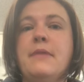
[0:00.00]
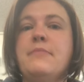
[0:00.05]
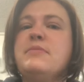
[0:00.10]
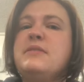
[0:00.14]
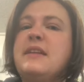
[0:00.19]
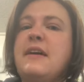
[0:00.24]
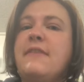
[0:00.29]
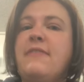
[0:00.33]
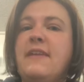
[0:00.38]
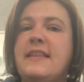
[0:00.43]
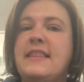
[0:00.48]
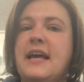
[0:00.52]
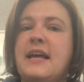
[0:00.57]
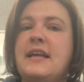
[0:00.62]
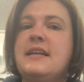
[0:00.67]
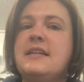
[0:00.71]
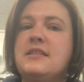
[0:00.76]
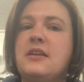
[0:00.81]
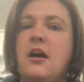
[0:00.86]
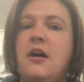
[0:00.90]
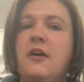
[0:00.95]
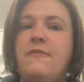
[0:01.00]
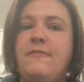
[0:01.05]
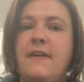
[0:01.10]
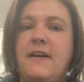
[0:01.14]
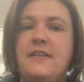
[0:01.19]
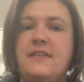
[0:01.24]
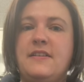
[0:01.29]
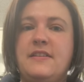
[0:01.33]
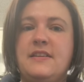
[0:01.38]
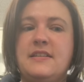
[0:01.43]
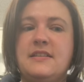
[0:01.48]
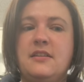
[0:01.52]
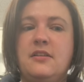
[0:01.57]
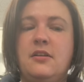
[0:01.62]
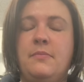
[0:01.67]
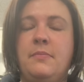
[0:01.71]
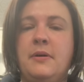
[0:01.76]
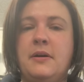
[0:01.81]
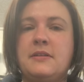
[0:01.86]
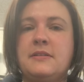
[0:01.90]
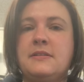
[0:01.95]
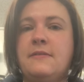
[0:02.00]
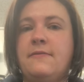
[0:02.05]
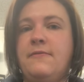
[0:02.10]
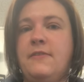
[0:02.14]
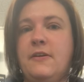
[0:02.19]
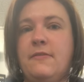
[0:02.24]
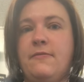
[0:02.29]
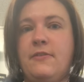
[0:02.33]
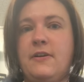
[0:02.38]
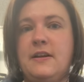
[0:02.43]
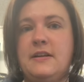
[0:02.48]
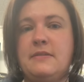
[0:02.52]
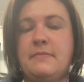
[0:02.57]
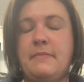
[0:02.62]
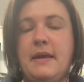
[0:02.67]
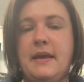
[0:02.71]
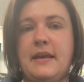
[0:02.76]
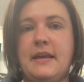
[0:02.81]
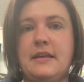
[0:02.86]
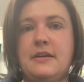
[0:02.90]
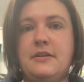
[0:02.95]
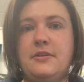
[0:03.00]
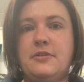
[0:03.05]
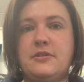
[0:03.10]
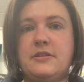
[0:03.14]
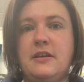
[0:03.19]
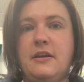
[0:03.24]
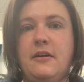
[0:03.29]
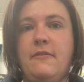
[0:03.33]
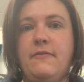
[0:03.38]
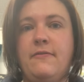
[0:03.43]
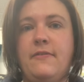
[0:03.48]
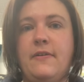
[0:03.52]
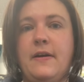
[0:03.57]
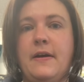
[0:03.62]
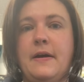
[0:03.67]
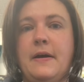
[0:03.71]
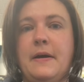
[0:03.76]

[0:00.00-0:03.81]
Stuff like that. It's all found in these little books. Feel free to make it yourself.